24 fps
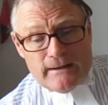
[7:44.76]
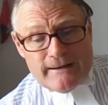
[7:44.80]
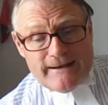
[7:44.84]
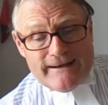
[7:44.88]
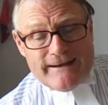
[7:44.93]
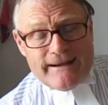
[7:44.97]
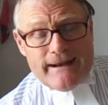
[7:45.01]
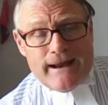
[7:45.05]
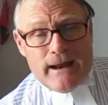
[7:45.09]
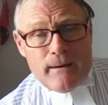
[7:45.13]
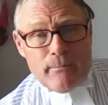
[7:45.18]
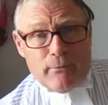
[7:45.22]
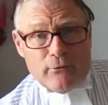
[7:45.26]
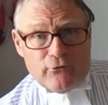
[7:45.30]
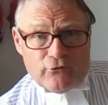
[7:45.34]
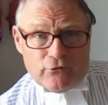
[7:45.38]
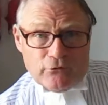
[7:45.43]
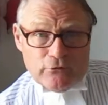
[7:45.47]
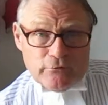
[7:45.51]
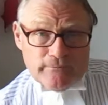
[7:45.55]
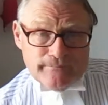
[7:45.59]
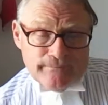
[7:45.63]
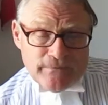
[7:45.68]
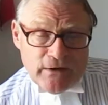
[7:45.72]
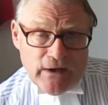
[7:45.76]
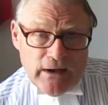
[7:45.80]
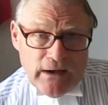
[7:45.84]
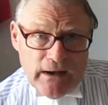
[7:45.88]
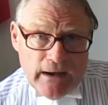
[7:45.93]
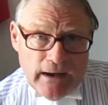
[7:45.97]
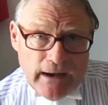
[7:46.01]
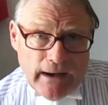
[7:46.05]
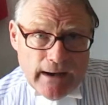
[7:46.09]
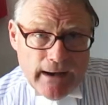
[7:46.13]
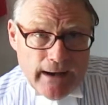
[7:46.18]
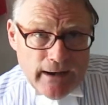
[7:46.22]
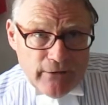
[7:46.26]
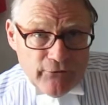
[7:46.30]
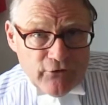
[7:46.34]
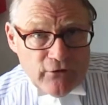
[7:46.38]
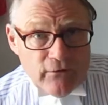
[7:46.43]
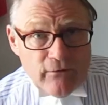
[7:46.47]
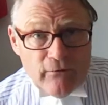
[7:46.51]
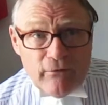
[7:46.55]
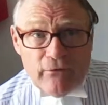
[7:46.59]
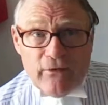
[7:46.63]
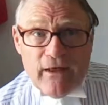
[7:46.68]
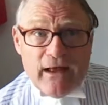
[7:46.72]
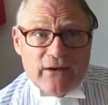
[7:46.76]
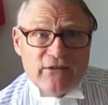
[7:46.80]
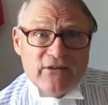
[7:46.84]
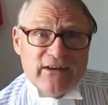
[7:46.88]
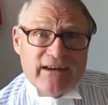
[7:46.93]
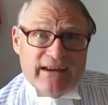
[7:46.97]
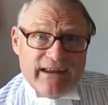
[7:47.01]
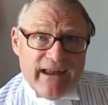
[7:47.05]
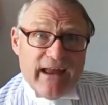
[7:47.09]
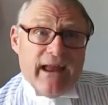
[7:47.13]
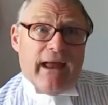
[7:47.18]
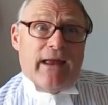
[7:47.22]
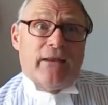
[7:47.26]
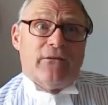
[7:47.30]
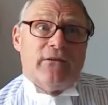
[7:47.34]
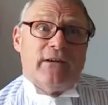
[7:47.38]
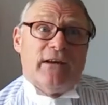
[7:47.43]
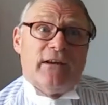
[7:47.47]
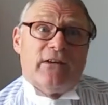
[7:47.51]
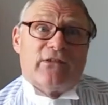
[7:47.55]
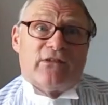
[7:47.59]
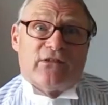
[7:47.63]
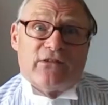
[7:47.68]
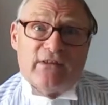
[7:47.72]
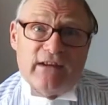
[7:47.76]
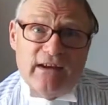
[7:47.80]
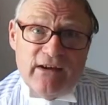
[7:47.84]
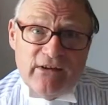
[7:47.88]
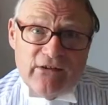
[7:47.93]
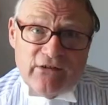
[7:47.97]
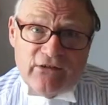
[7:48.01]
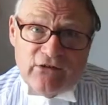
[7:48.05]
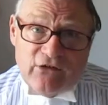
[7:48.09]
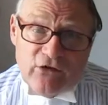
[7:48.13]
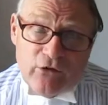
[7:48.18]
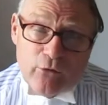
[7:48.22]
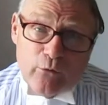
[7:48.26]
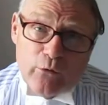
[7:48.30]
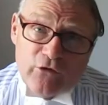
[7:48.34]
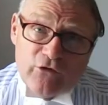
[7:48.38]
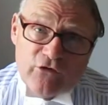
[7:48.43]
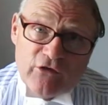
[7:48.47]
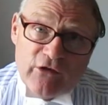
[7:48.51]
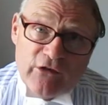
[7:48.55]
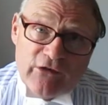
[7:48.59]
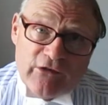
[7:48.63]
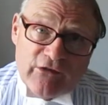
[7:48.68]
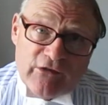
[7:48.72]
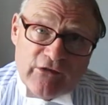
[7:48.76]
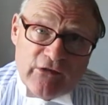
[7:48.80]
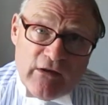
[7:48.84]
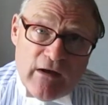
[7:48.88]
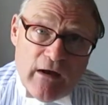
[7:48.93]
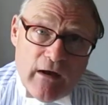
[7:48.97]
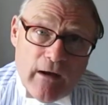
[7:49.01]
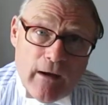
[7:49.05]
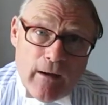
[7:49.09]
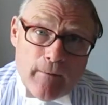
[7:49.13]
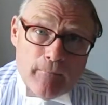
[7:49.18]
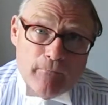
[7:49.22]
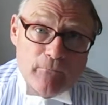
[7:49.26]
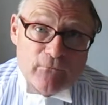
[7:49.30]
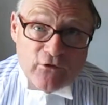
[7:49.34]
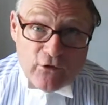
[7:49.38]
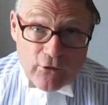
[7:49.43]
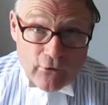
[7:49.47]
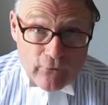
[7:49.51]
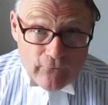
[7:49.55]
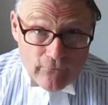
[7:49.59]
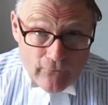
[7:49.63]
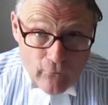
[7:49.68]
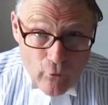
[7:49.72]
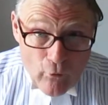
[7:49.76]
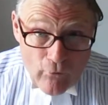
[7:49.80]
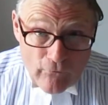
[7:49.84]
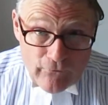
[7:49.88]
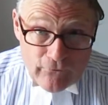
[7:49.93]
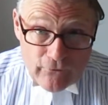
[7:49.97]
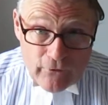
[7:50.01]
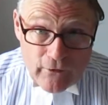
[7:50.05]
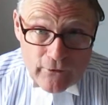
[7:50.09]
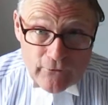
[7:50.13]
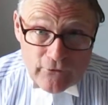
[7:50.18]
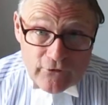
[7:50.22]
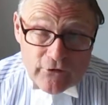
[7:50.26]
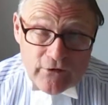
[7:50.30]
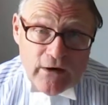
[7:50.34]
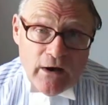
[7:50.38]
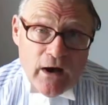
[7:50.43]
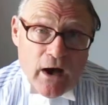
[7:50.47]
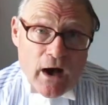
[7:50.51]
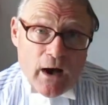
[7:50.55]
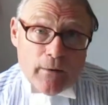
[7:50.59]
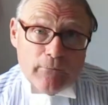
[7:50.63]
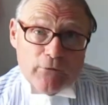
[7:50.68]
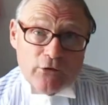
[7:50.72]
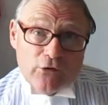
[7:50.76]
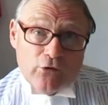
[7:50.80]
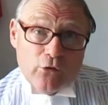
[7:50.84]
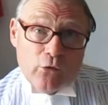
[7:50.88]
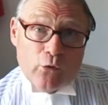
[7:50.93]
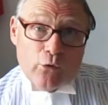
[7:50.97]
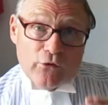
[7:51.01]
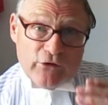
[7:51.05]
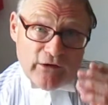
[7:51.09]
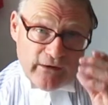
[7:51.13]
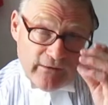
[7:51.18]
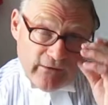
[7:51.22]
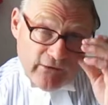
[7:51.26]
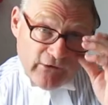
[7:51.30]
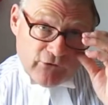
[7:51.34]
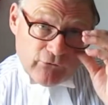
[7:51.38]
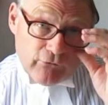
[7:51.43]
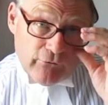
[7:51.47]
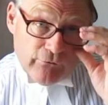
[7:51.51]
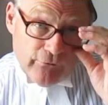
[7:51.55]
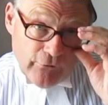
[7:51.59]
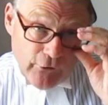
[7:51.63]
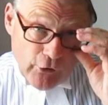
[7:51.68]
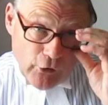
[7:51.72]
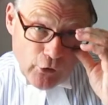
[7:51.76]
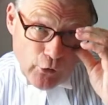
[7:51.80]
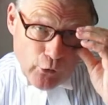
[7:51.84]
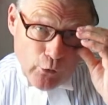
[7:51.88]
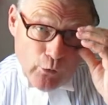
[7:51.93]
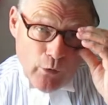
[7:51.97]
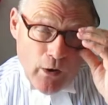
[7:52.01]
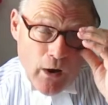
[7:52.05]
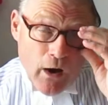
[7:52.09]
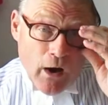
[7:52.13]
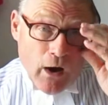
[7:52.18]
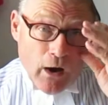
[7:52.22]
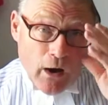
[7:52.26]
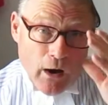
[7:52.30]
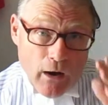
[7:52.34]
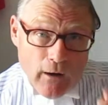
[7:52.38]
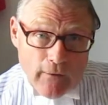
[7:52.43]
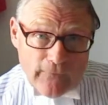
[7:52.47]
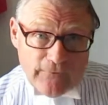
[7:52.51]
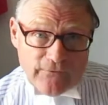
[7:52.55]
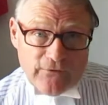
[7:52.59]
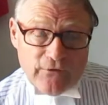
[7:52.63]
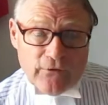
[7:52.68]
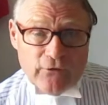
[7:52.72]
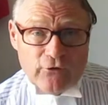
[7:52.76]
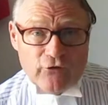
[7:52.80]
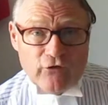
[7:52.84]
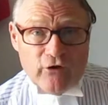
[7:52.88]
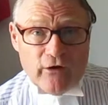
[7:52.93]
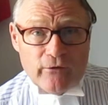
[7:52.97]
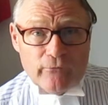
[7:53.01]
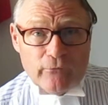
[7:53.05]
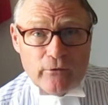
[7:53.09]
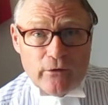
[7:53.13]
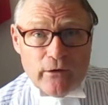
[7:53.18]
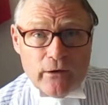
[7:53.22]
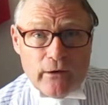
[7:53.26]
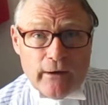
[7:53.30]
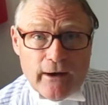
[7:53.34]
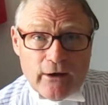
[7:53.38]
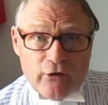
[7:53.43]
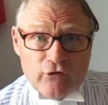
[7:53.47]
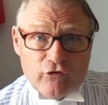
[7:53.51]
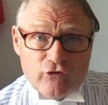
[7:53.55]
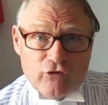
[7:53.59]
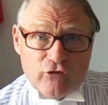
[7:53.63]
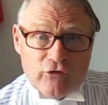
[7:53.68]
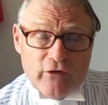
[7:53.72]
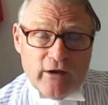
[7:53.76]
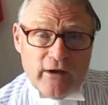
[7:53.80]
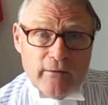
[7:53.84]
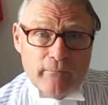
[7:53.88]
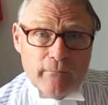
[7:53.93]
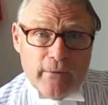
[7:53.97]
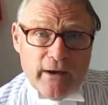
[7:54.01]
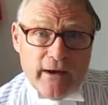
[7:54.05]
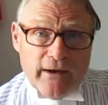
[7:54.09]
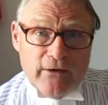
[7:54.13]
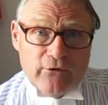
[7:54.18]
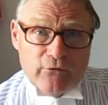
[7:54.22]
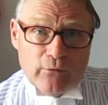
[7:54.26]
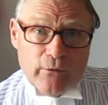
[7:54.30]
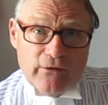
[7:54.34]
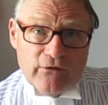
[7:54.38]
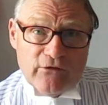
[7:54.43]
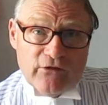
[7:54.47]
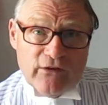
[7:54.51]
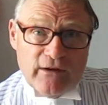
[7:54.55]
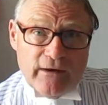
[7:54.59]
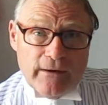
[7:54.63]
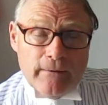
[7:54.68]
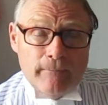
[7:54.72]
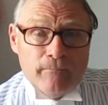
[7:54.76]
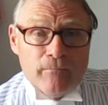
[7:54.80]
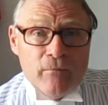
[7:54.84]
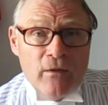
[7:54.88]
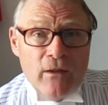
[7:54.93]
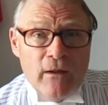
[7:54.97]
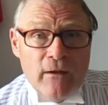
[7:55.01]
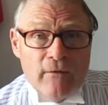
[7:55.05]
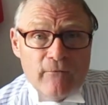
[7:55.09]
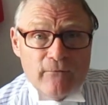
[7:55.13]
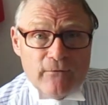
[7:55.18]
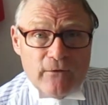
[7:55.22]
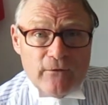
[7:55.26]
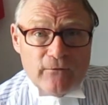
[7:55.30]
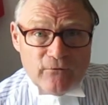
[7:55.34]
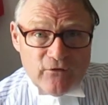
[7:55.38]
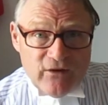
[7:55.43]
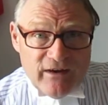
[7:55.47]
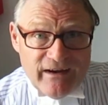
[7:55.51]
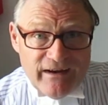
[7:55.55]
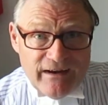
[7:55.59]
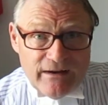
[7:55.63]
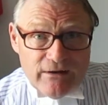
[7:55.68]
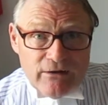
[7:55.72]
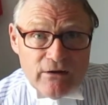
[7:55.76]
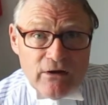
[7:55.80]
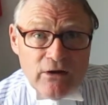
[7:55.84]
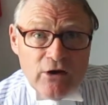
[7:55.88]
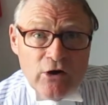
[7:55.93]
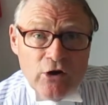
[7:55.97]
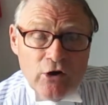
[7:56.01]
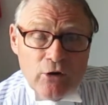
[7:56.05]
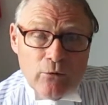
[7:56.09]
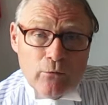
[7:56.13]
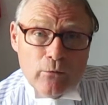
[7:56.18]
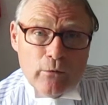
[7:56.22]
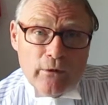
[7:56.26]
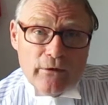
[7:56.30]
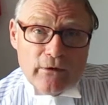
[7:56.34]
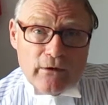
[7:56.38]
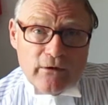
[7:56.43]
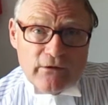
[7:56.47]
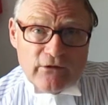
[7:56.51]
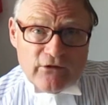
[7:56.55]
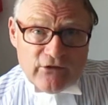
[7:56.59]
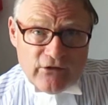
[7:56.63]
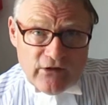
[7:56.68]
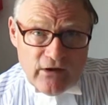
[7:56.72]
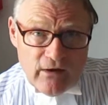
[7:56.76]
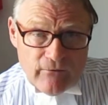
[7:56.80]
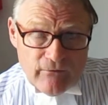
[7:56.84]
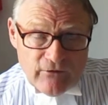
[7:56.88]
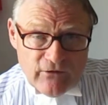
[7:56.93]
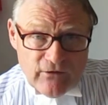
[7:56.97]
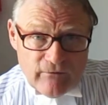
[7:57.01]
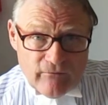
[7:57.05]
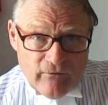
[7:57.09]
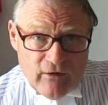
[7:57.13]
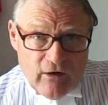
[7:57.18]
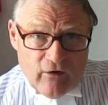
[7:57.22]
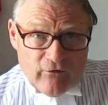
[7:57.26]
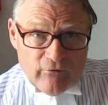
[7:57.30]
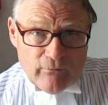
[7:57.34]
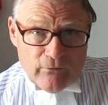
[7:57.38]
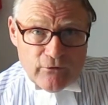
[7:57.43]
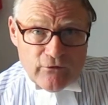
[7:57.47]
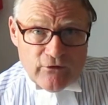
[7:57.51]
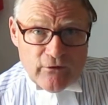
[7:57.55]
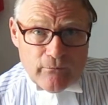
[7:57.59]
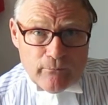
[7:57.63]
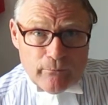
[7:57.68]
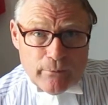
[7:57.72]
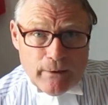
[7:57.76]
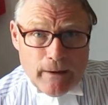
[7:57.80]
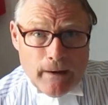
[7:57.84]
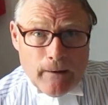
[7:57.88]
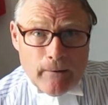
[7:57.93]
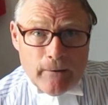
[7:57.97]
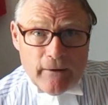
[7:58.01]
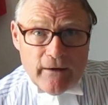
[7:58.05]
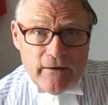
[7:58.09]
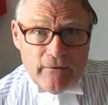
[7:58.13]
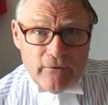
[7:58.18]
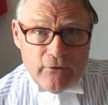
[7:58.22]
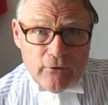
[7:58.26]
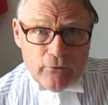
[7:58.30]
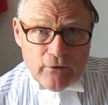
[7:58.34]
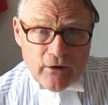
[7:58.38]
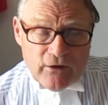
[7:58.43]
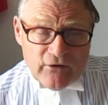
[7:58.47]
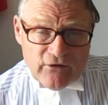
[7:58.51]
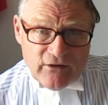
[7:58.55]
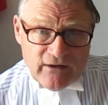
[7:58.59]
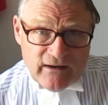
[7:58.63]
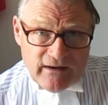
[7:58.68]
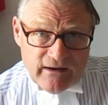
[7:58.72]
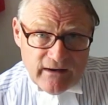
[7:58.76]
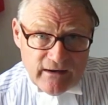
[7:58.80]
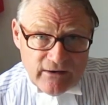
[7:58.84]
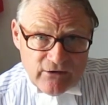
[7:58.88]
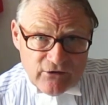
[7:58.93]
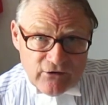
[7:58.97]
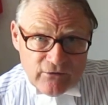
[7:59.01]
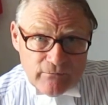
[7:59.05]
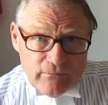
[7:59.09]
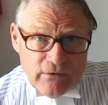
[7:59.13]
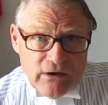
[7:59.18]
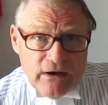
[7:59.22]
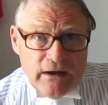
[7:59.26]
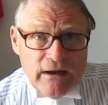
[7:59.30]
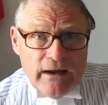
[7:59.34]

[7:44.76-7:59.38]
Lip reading: capital. And that again is an issue which is to the forefront. I'm recording this review after the general election in May 2015, with a Conservative government in power in the United Kingdom